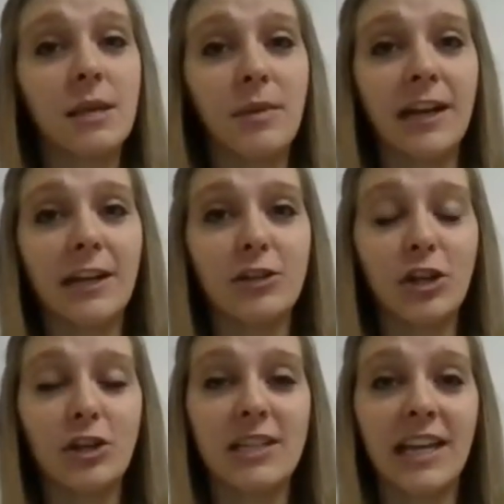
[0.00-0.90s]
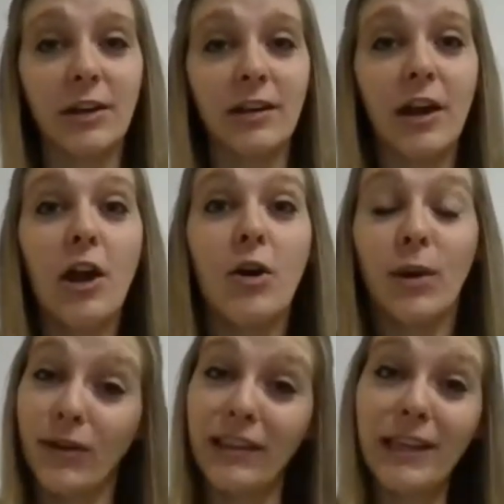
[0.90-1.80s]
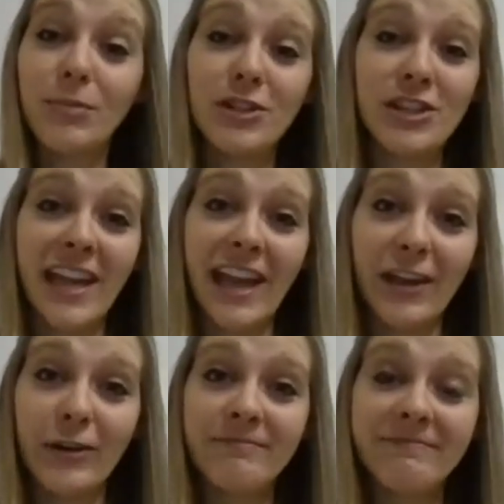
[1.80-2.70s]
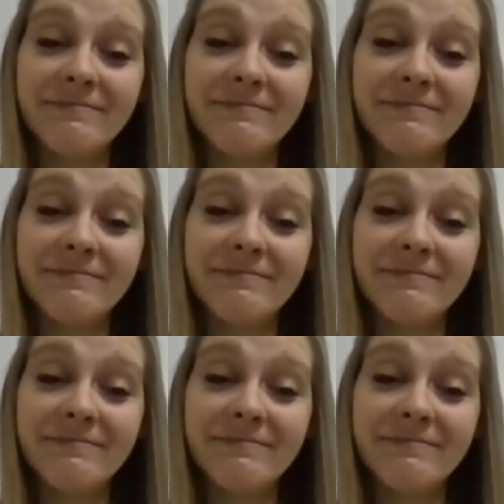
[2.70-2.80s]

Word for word: submitted and turned in. We really appreciate you.